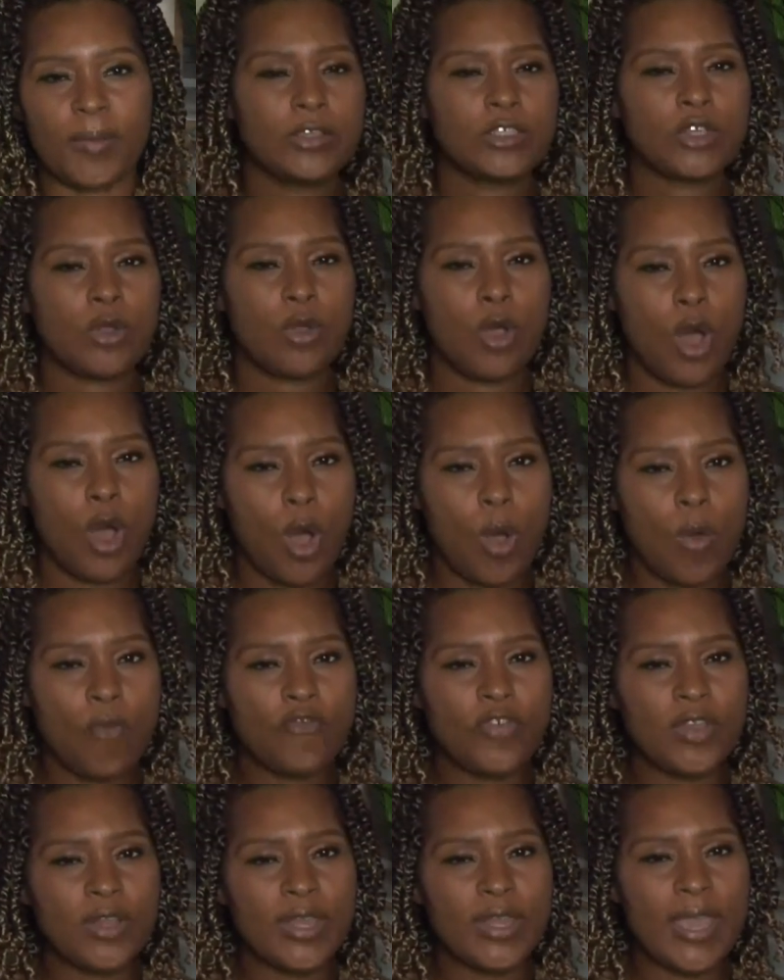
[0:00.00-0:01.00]
So
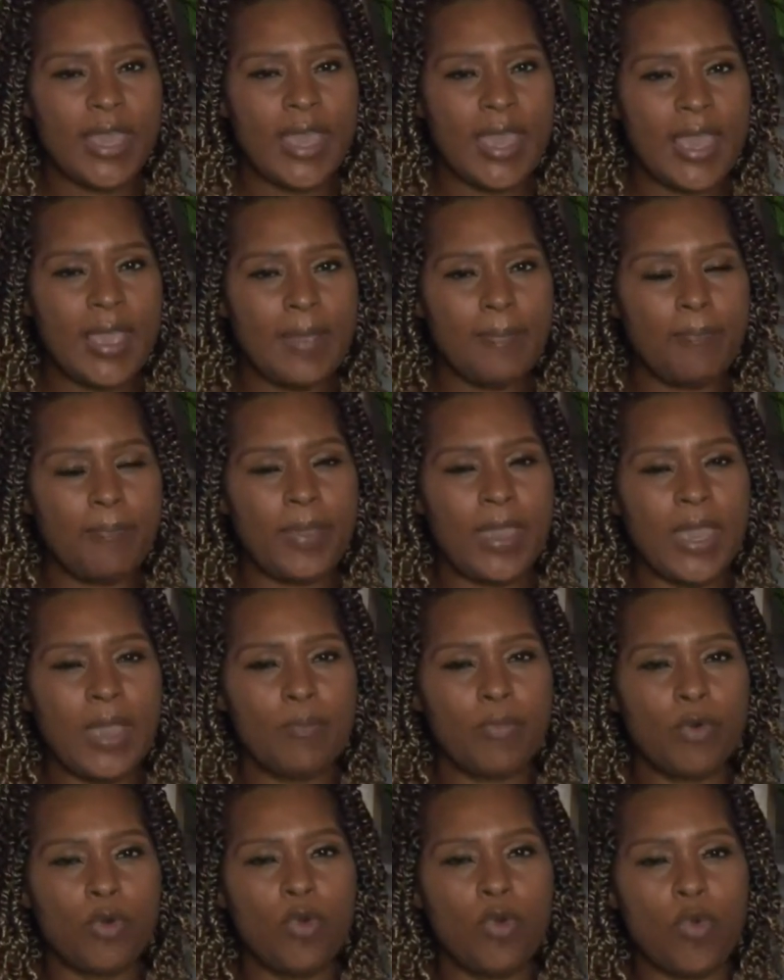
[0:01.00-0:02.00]
hopefully
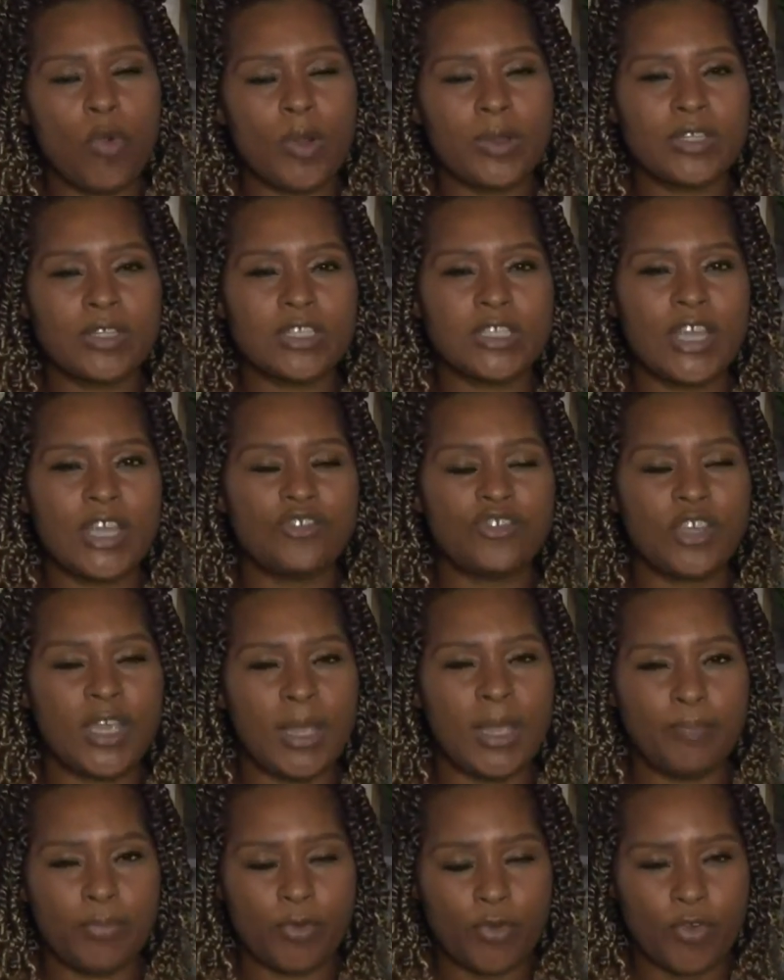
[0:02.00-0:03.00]
people who are such
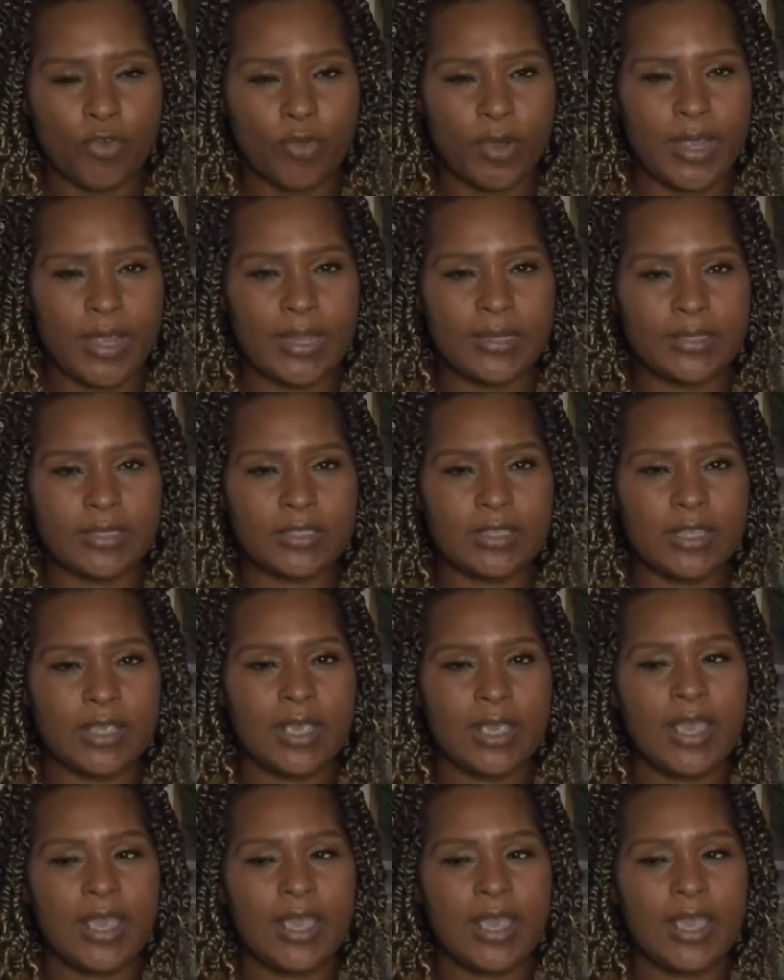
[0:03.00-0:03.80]
hypocrites